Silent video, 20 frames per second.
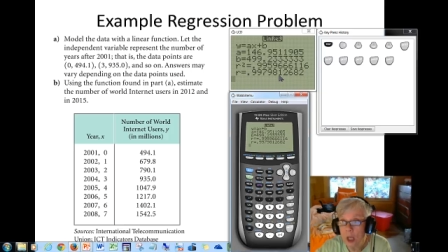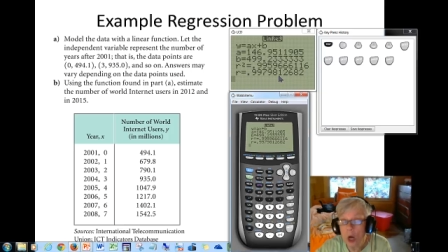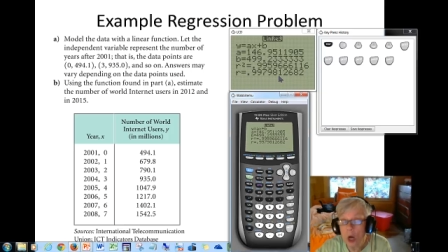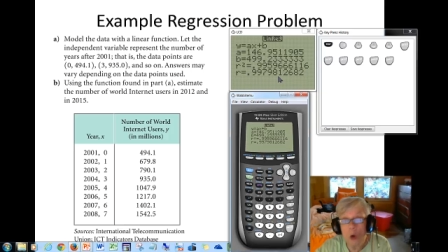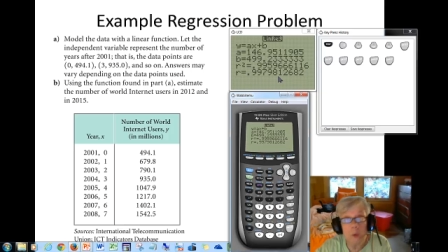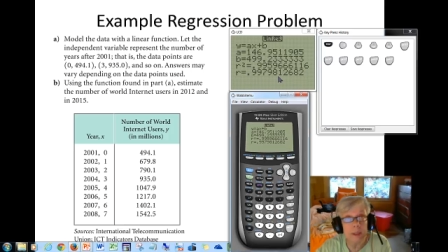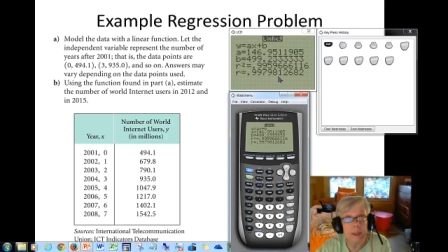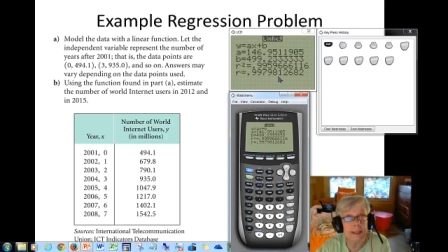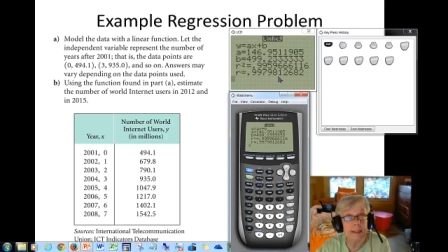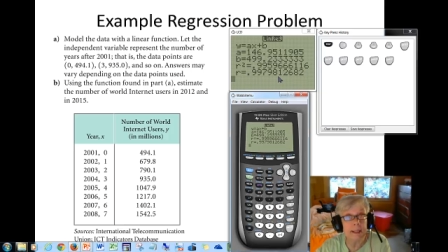
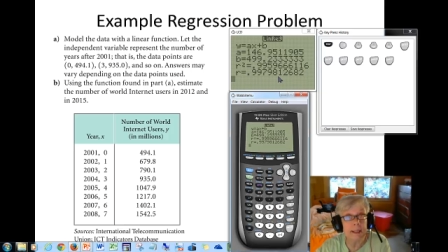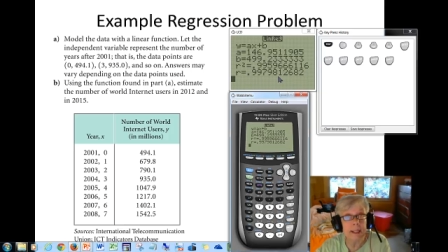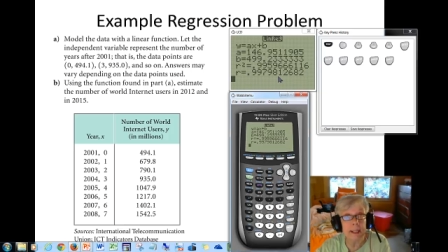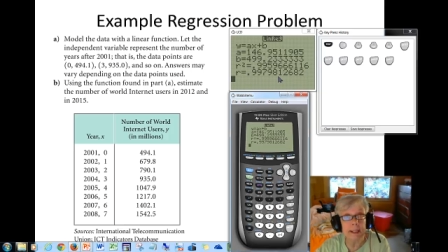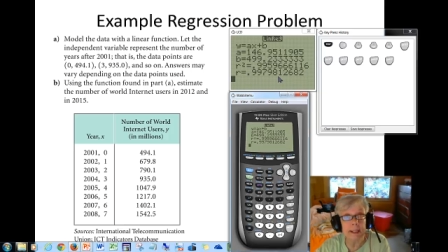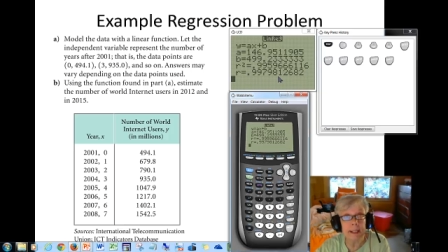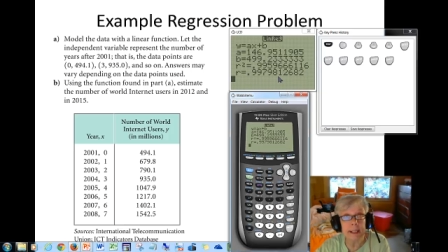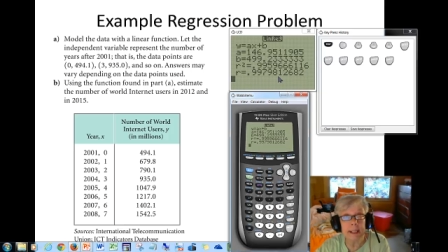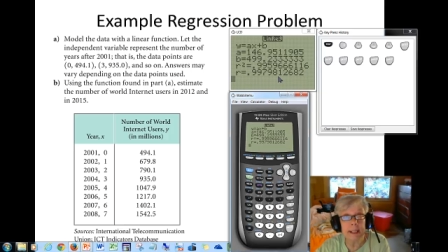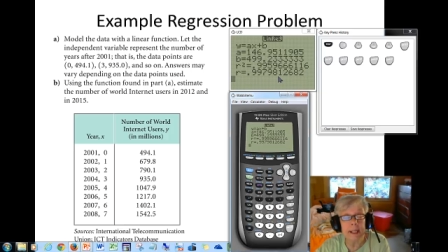Oh,
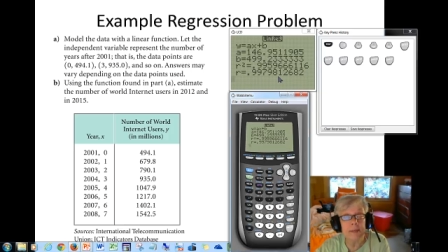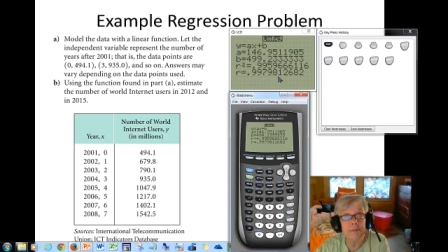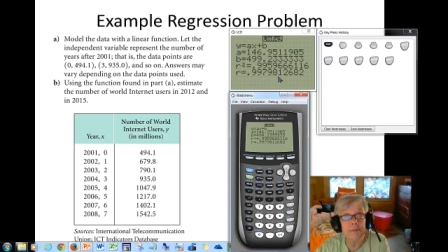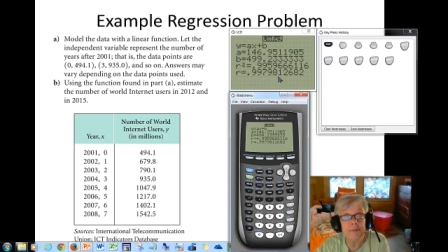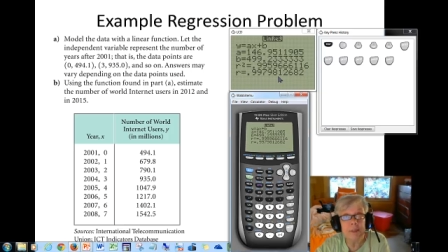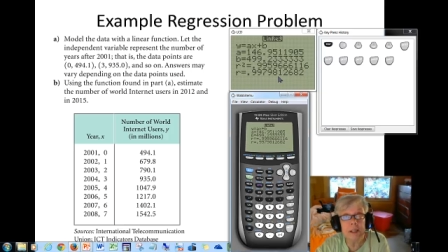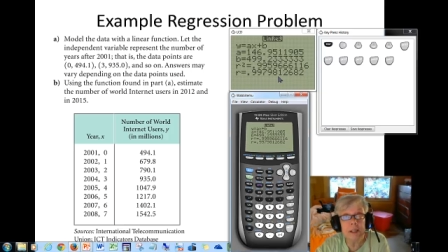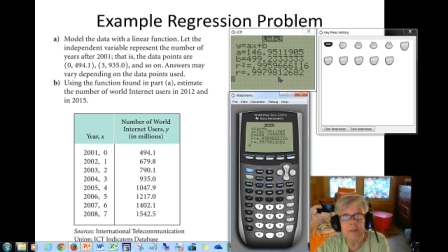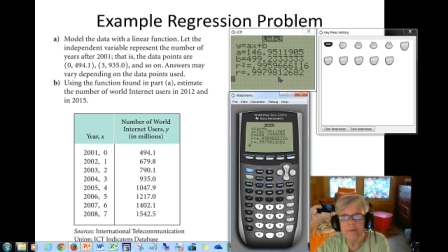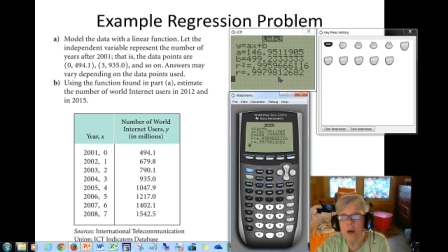incidentally,
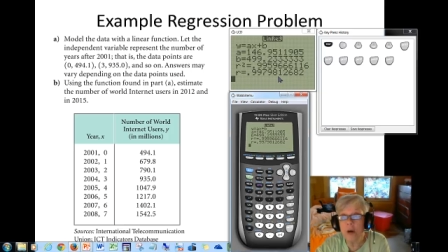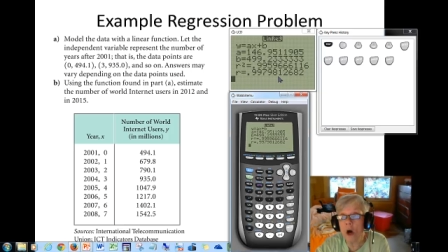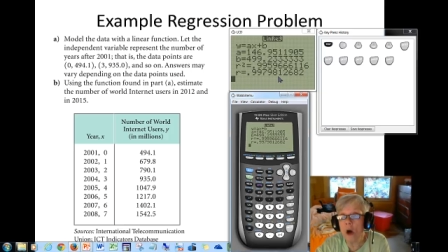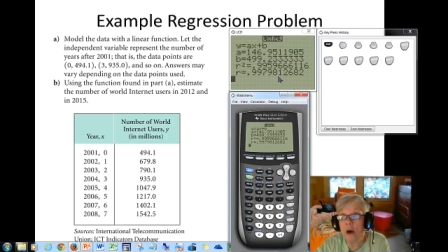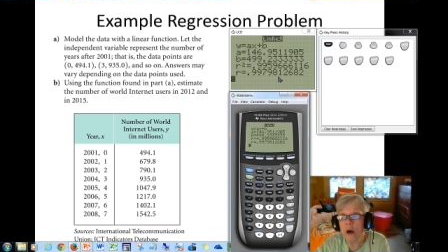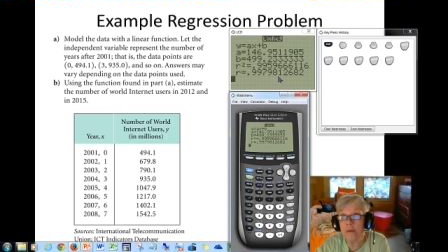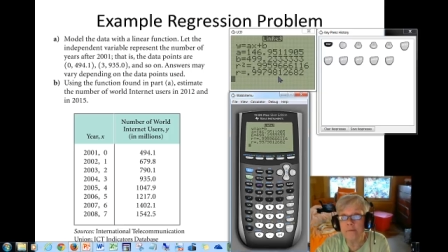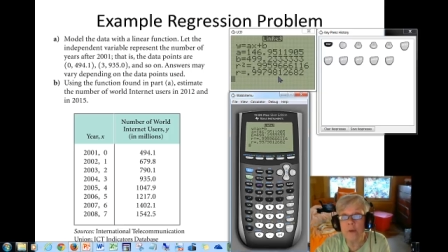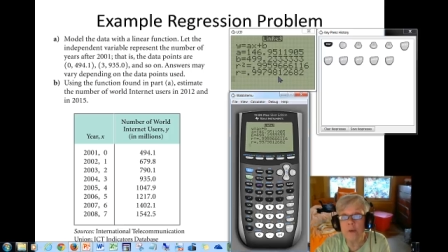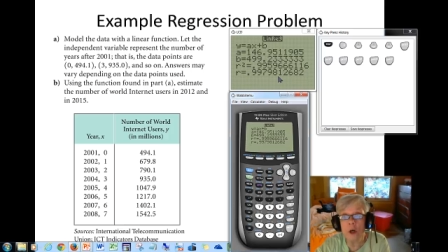if, if
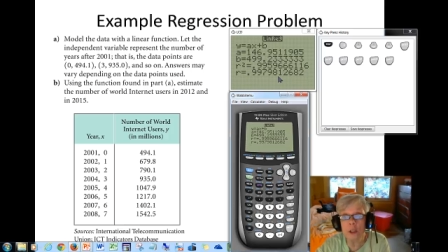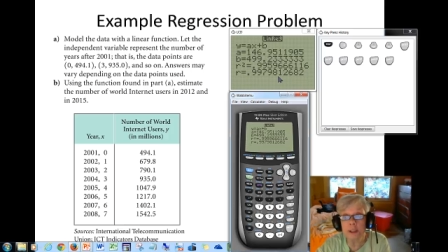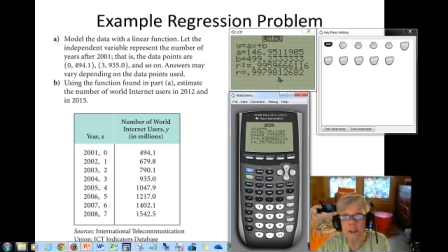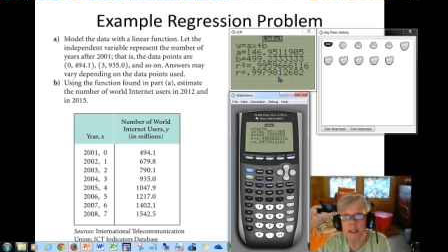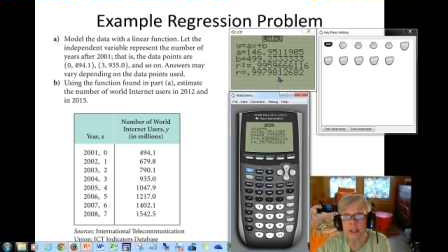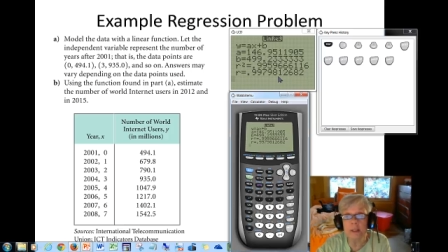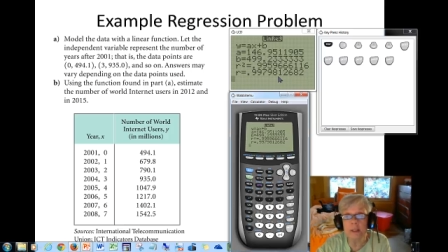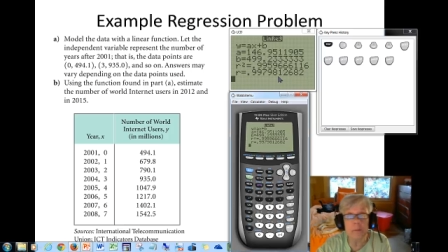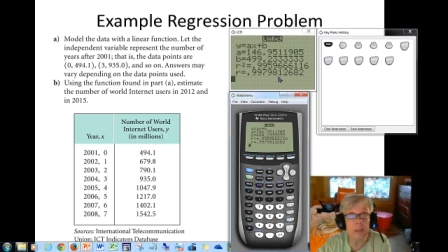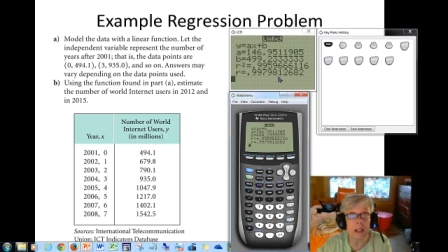R falls
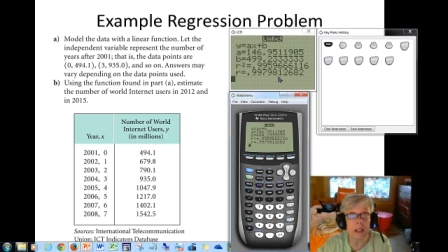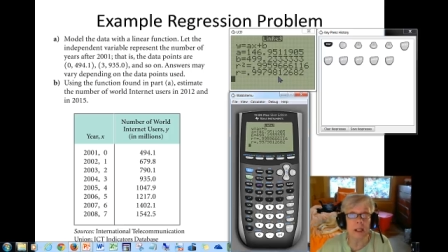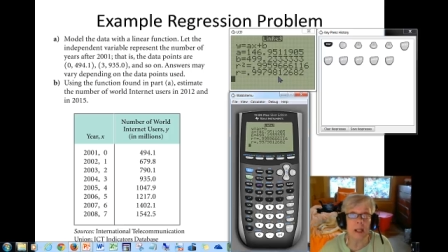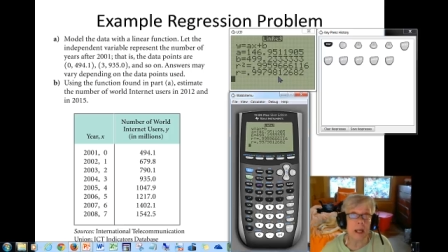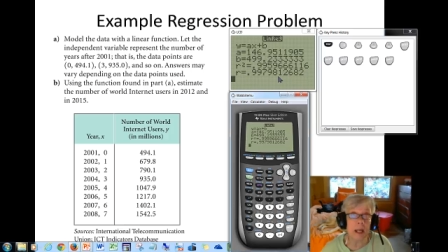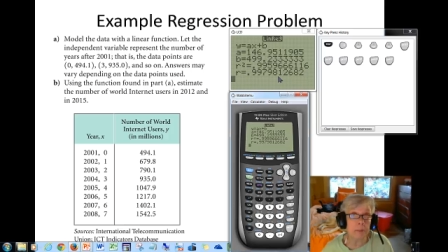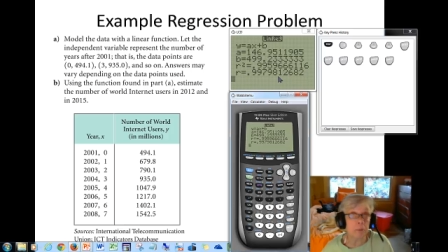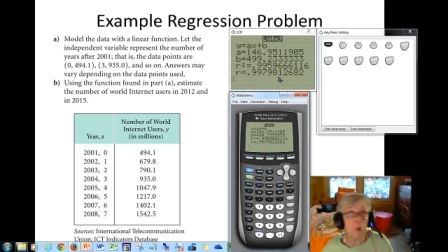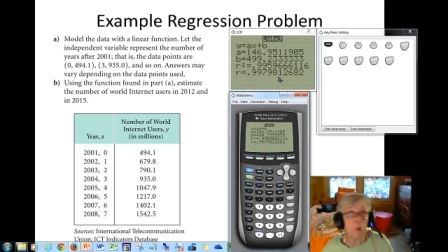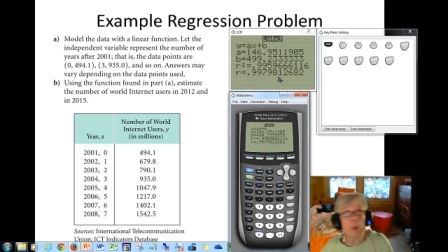in the middle,
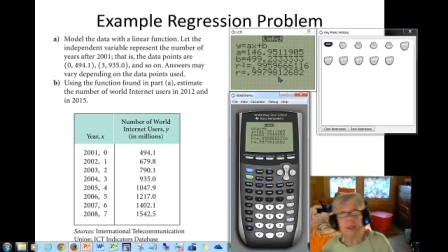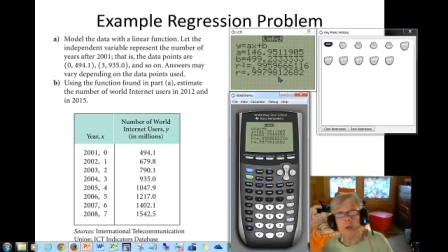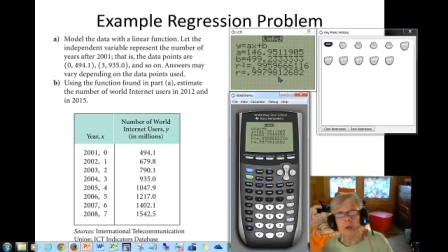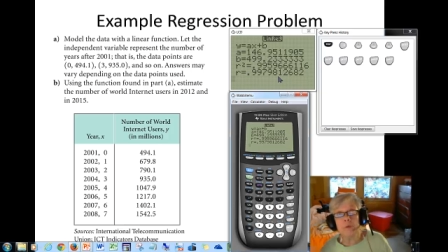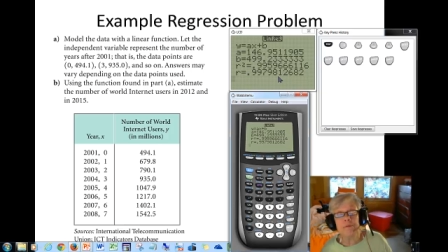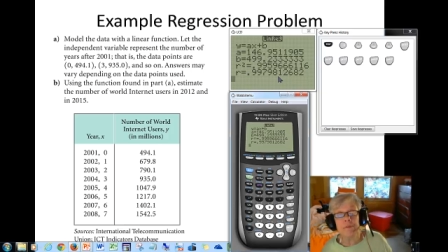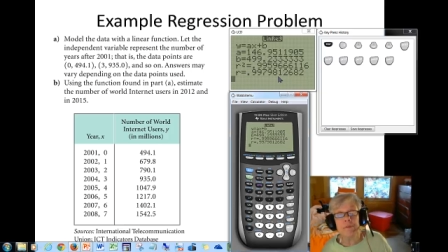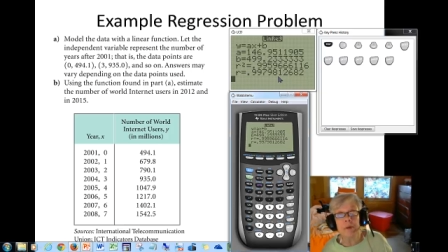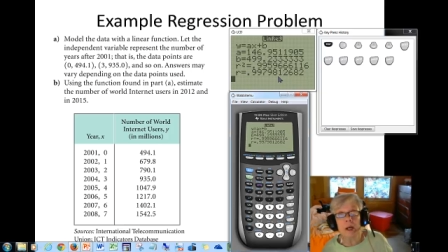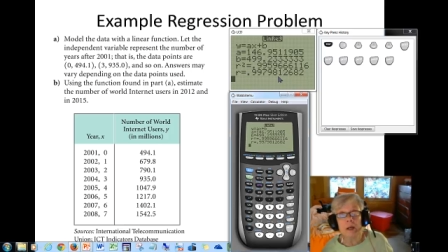like 0,
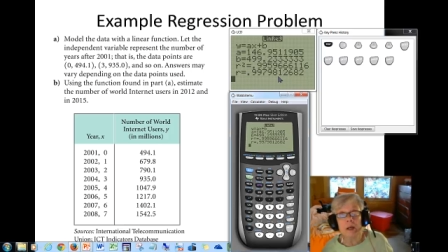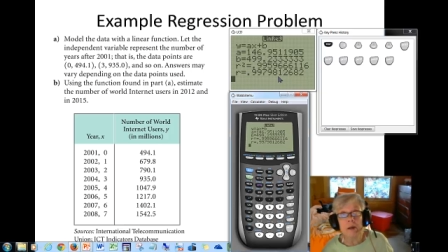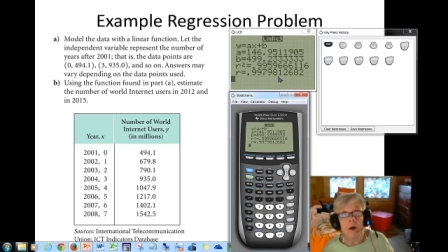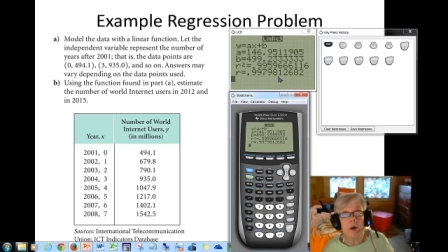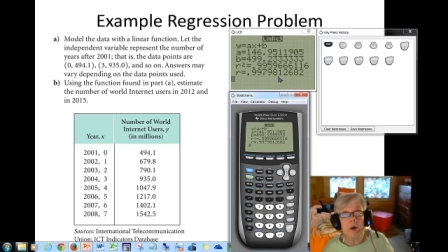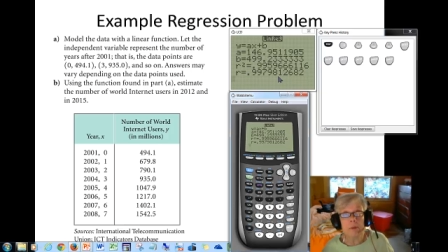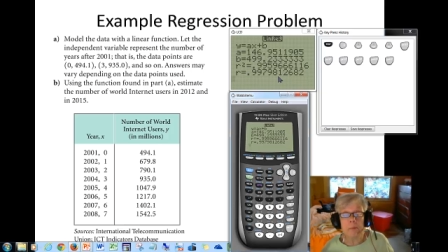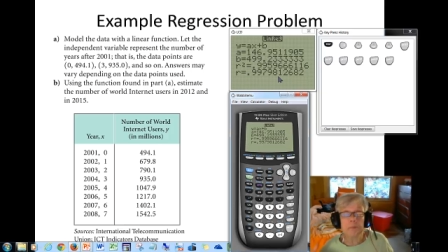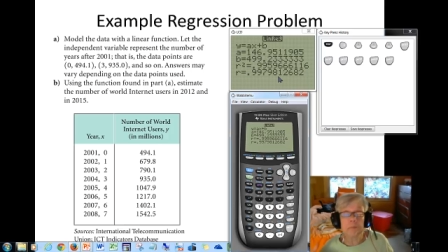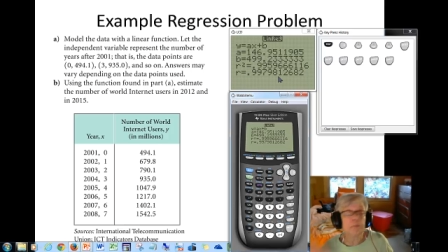
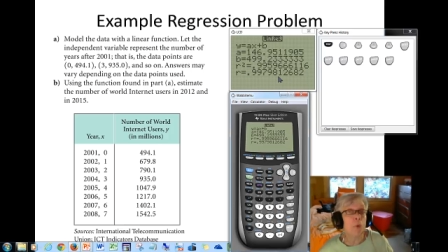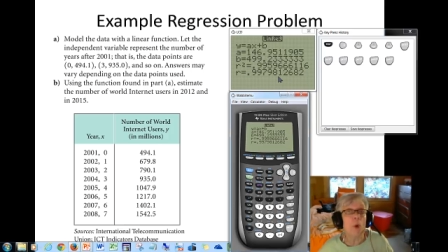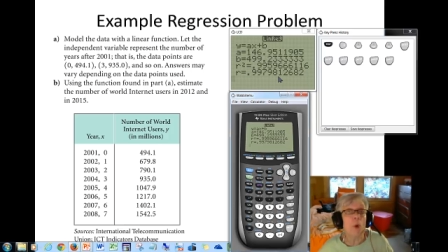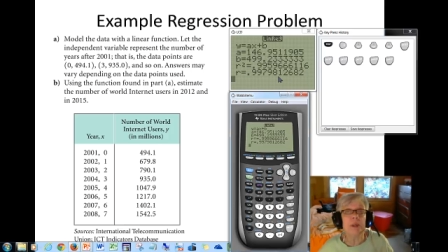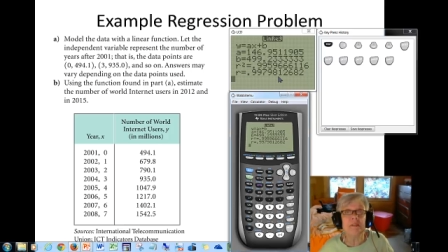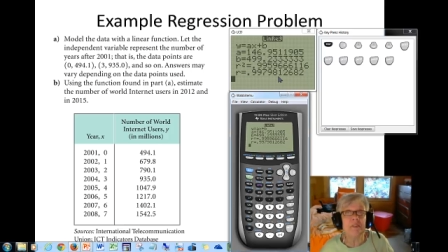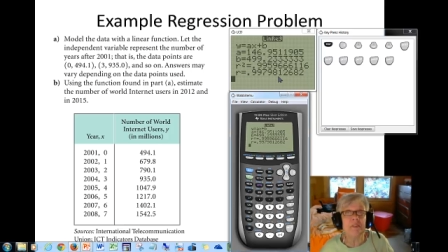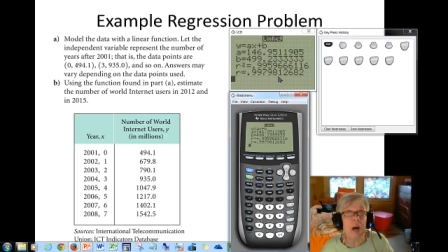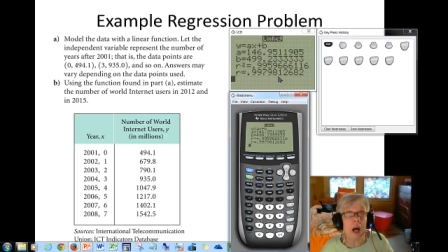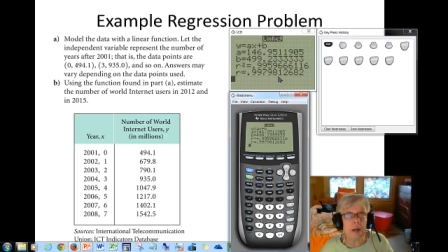
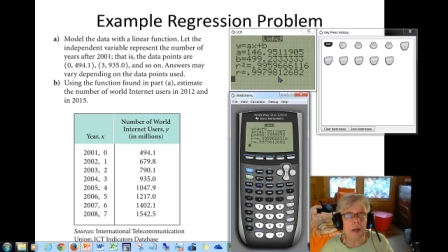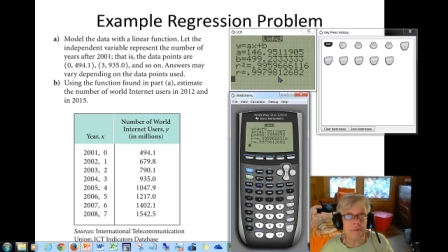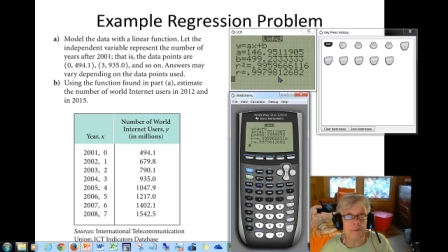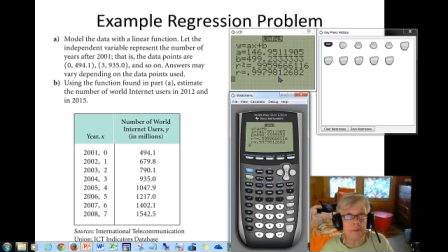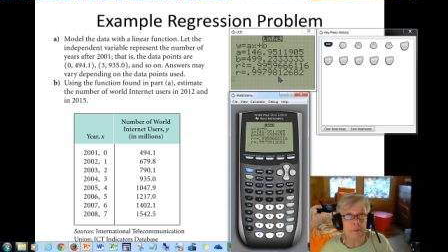0.5,